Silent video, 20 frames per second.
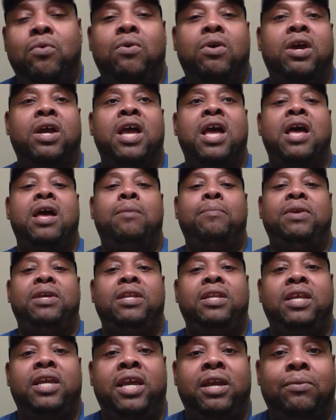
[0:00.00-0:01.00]
more
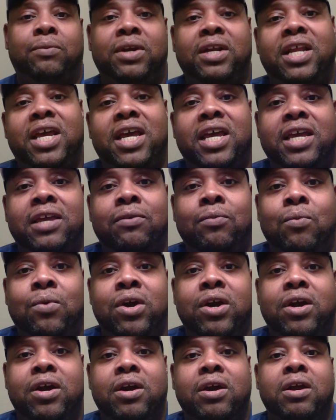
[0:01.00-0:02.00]
common every day
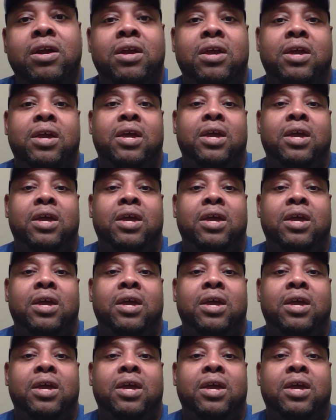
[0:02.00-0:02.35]
where